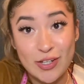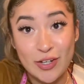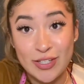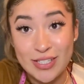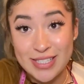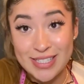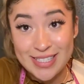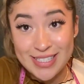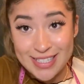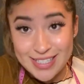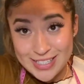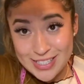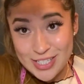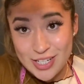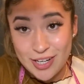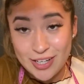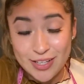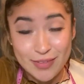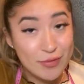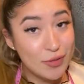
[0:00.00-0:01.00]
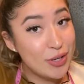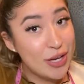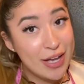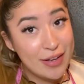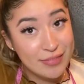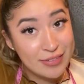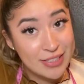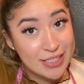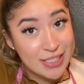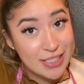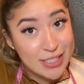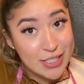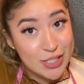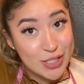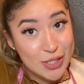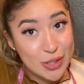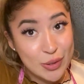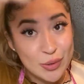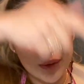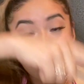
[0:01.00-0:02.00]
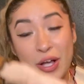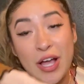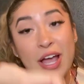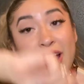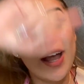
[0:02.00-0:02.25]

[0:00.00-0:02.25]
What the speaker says: on TikTok if you haven't done so,